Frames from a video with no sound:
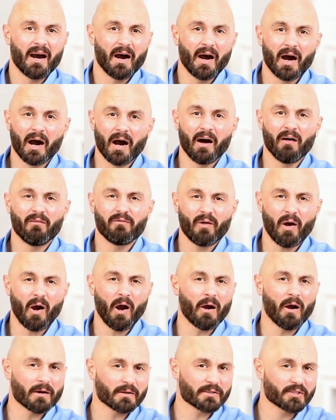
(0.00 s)
of
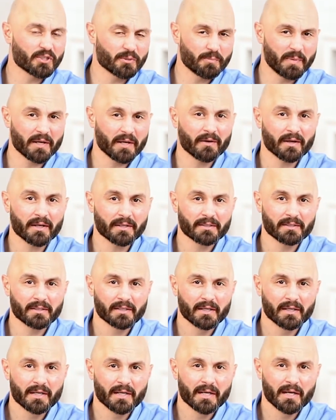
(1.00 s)
our spirit.
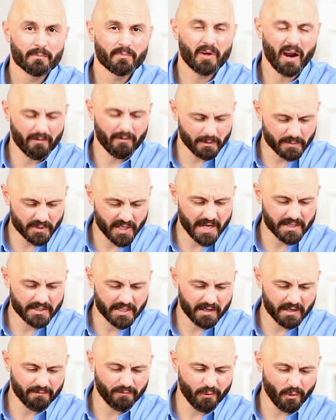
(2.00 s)
Proverbs
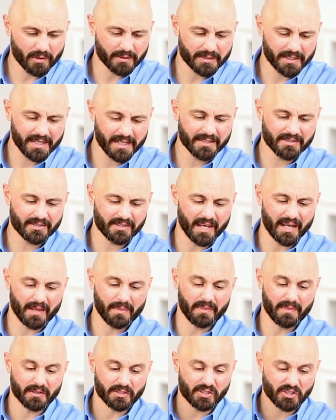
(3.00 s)
18:14
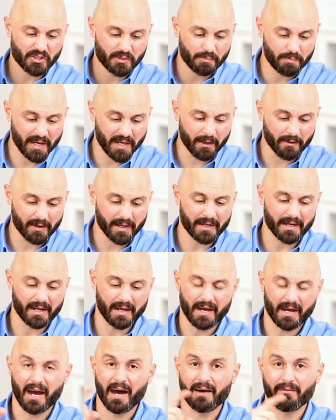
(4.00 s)
said, the spirit
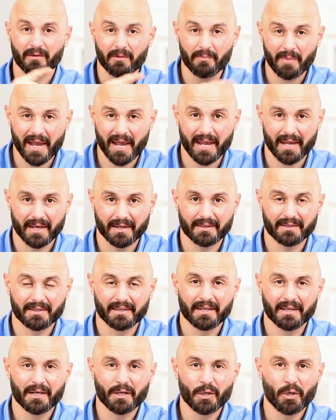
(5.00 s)
of a man
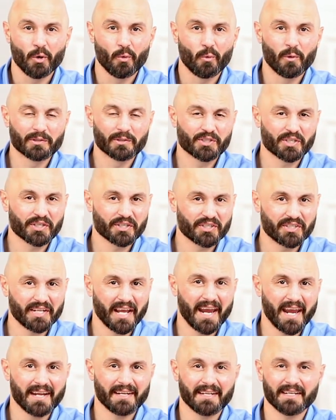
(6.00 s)
will
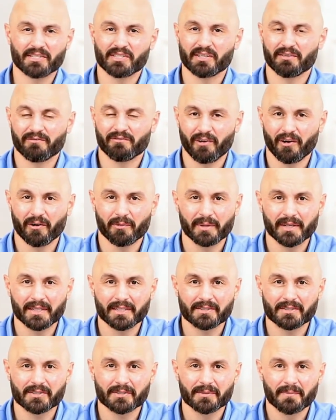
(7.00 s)
sustain his
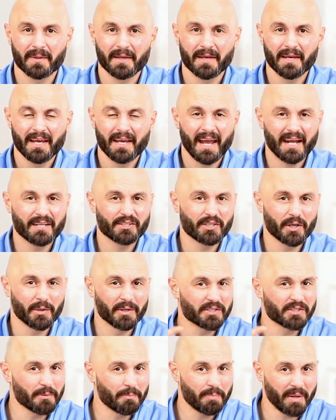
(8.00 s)
infirmities. And so
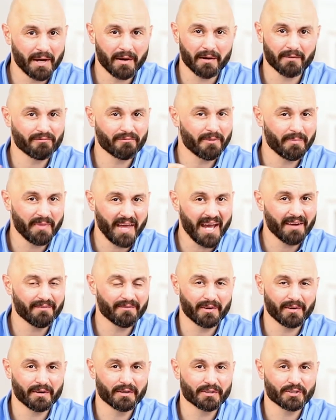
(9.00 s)
it's apparent from that
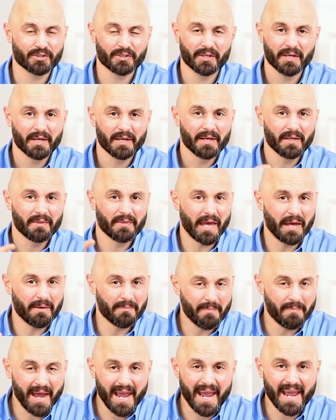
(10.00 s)
verse
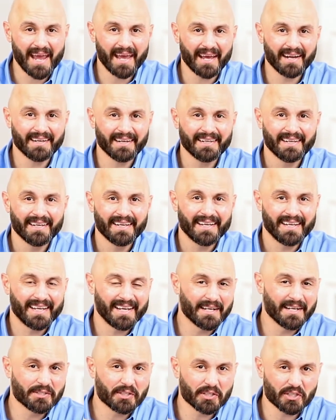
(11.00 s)
that man
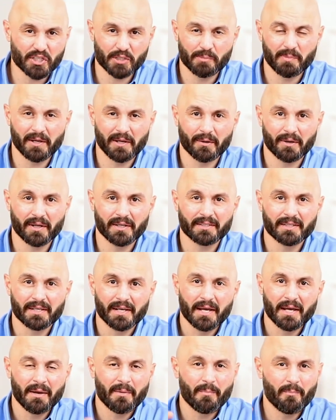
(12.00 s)
is a spirit,
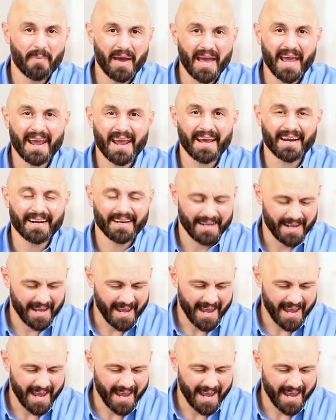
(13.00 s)
man